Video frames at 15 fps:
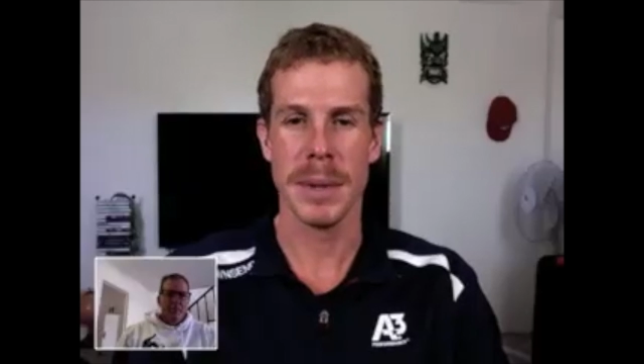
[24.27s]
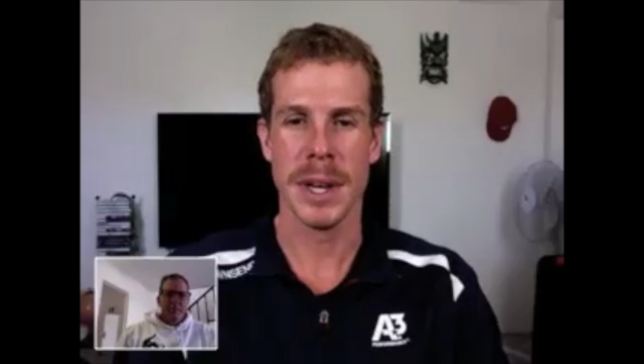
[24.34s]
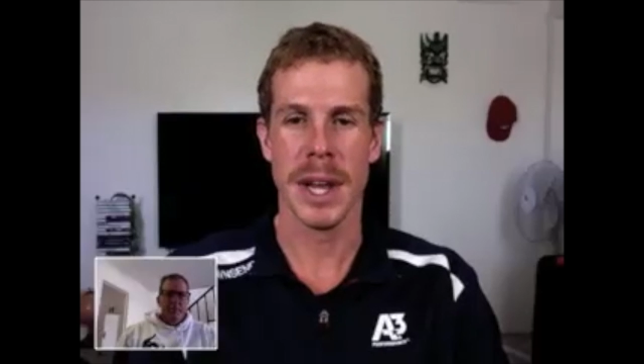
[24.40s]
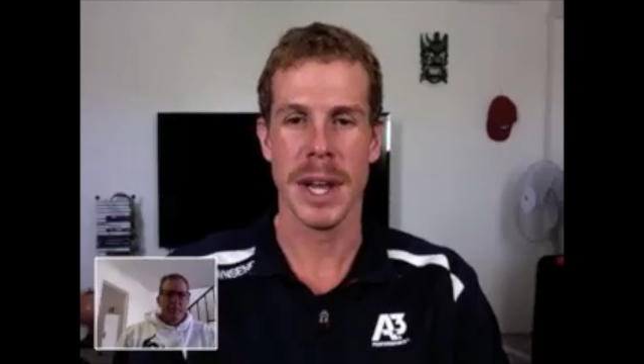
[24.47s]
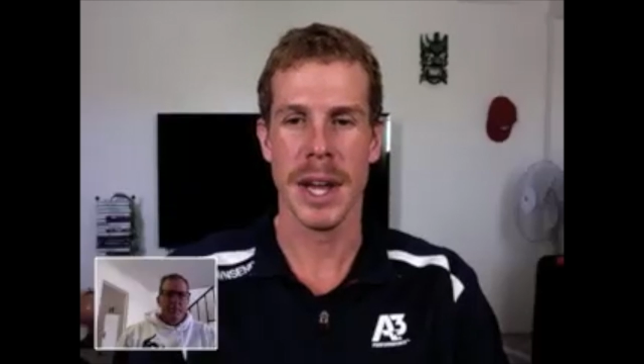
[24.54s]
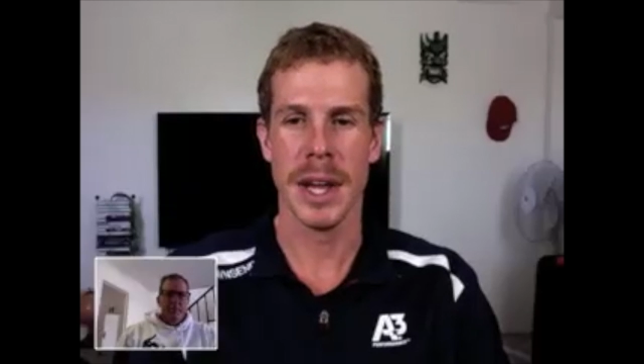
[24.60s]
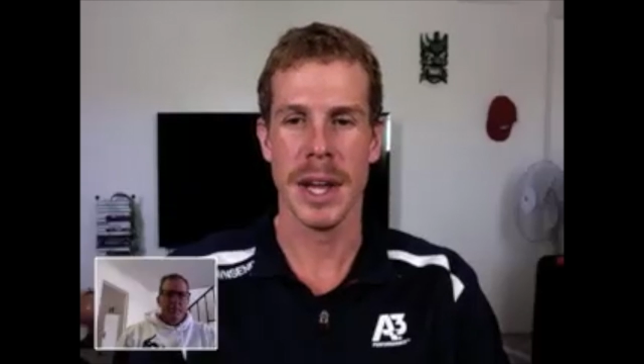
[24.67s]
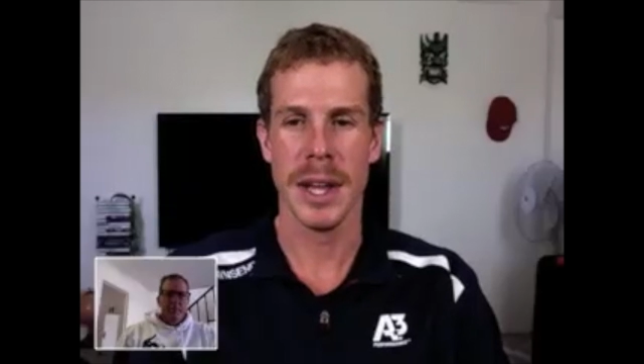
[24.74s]
in
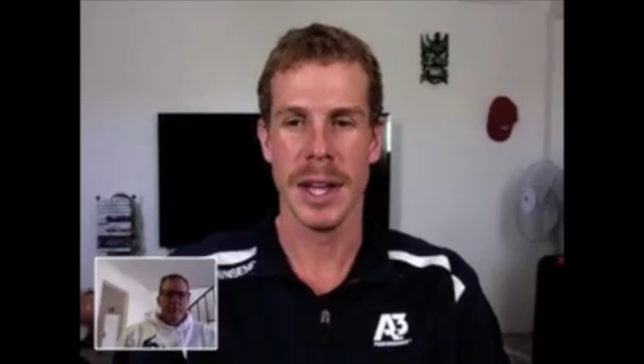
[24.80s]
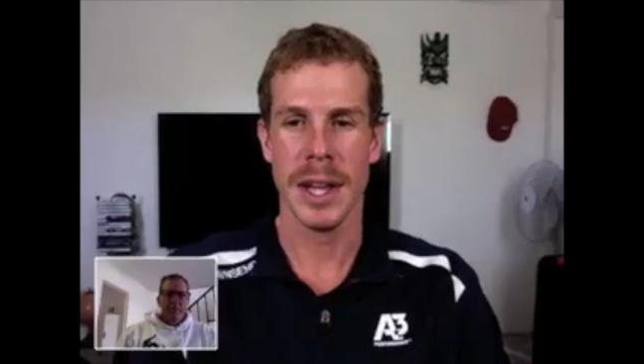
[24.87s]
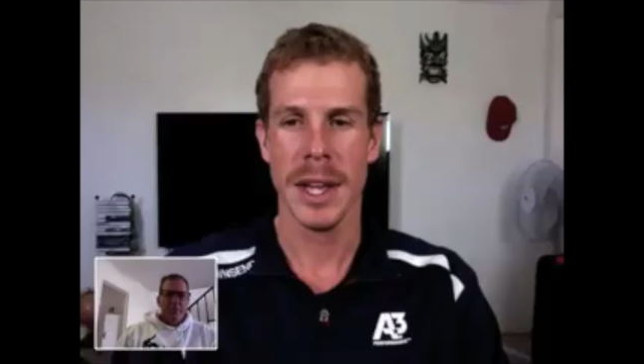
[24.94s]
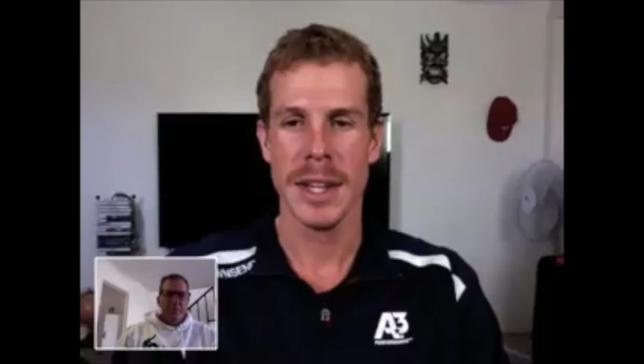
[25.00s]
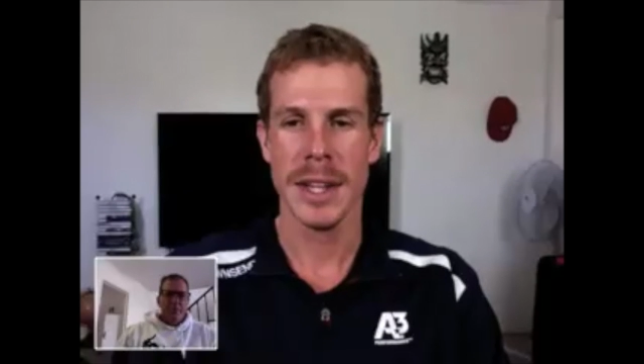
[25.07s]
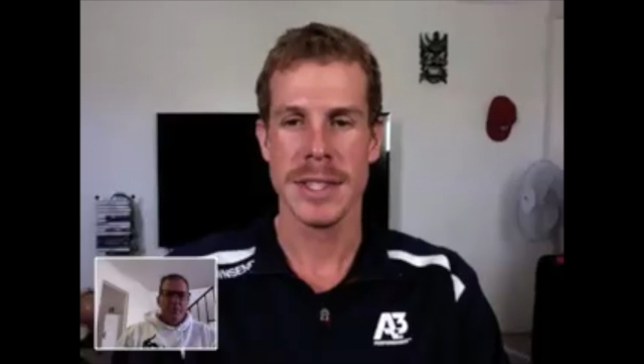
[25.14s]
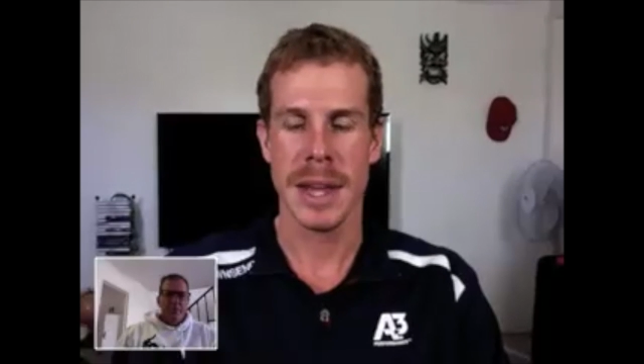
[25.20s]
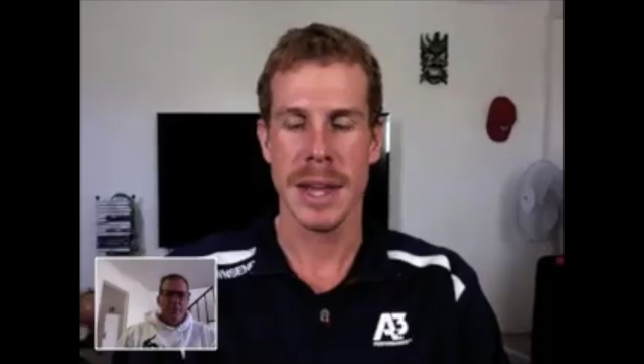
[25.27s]

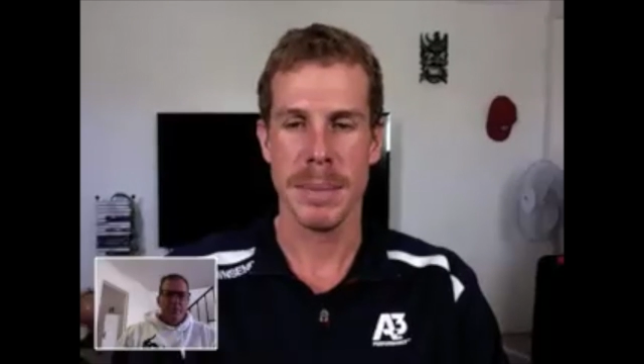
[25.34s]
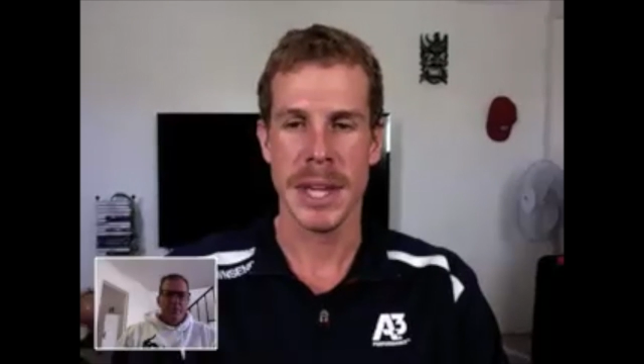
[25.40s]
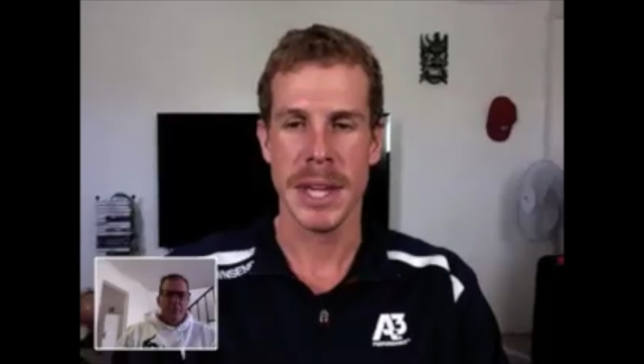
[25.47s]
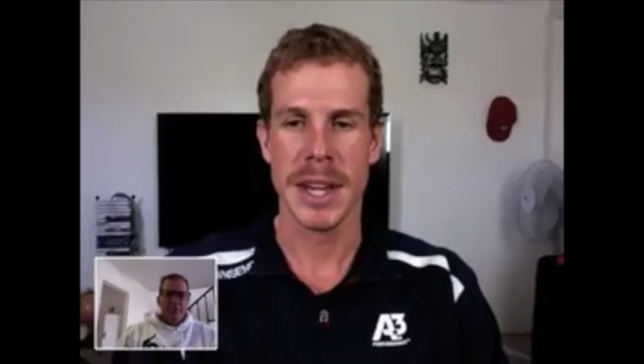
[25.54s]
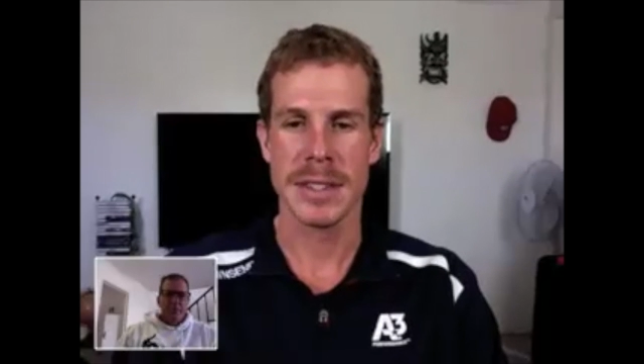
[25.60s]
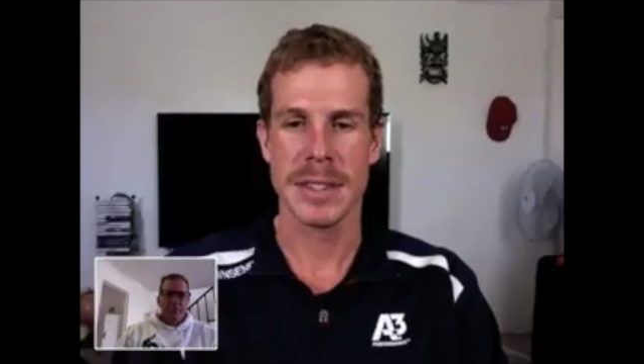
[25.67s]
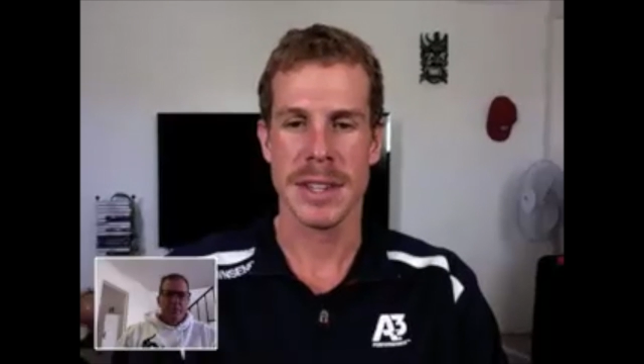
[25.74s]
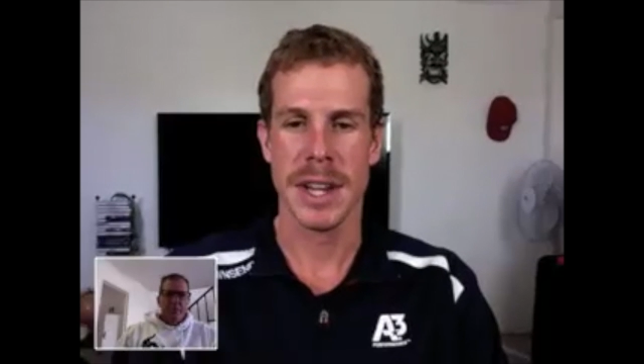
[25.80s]
Tempe
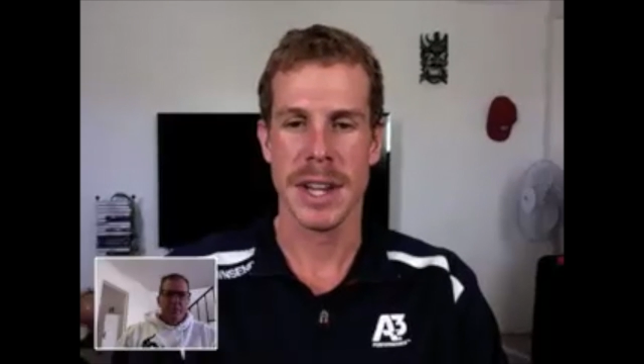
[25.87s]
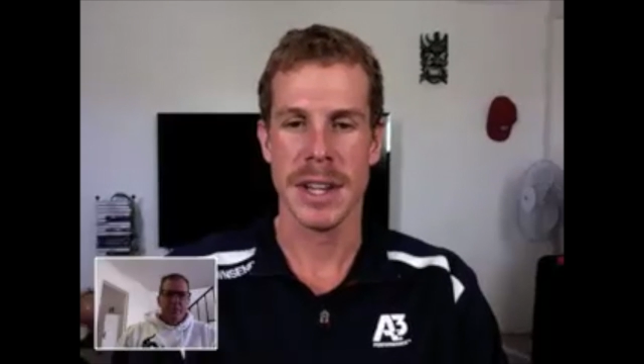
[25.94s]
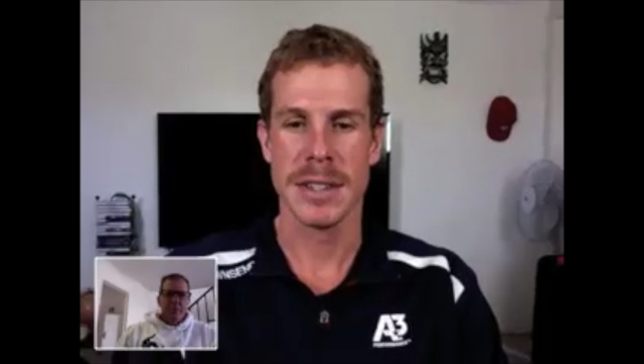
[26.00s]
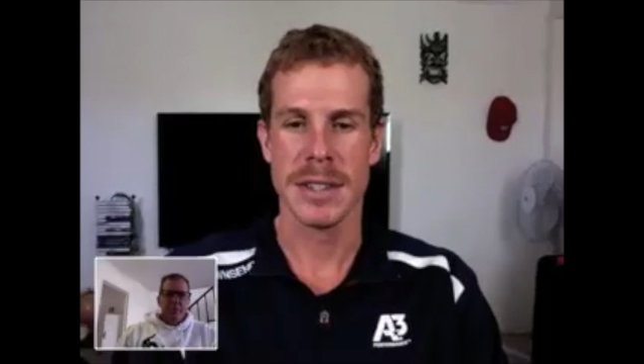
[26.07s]
yesterday.